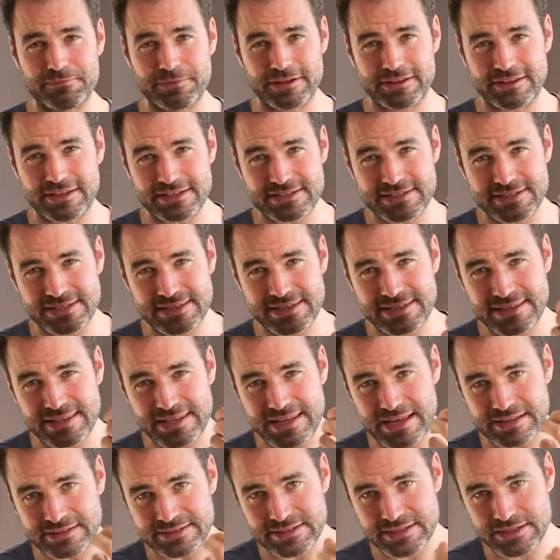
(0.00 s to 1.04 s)
bit this
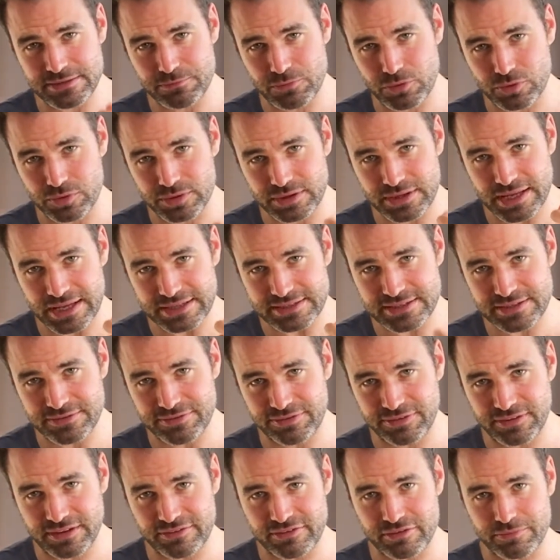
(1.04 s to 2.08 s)
nutty, more nutty
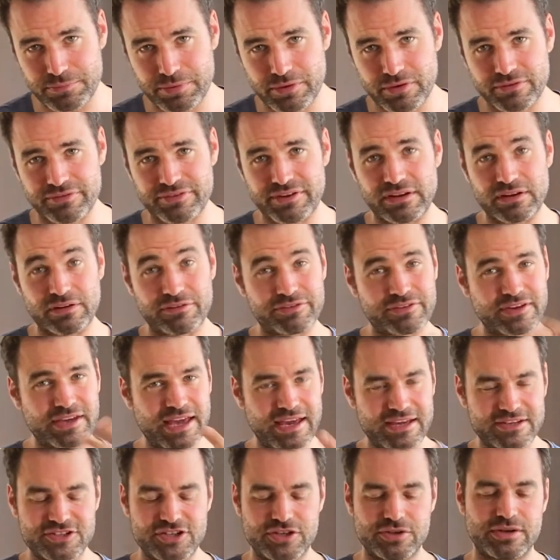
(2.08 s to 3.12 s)
flavor profile of
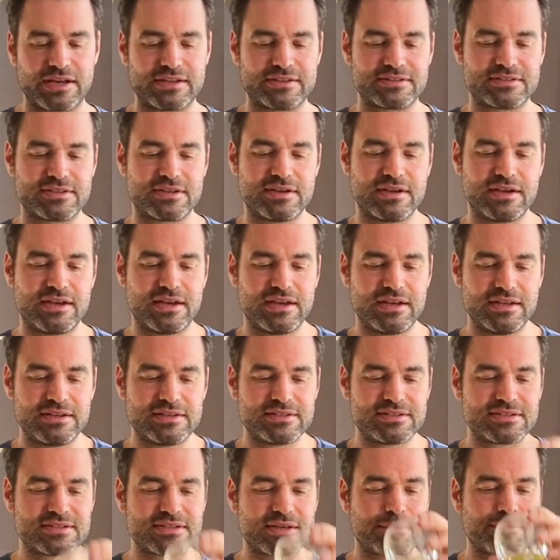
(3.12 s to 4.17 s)
cashew nut.
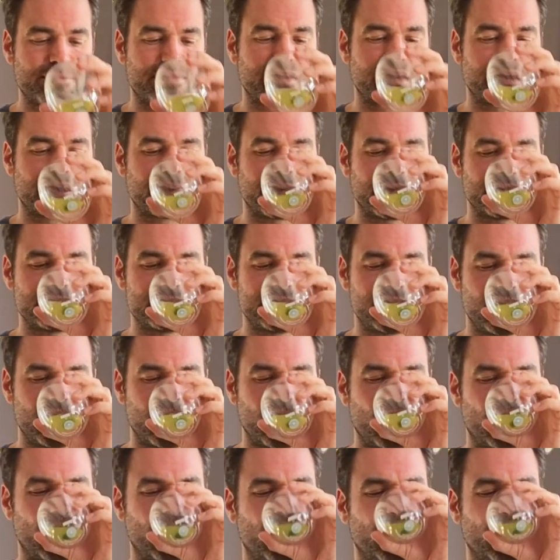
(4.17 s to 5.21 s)
This is something I get here.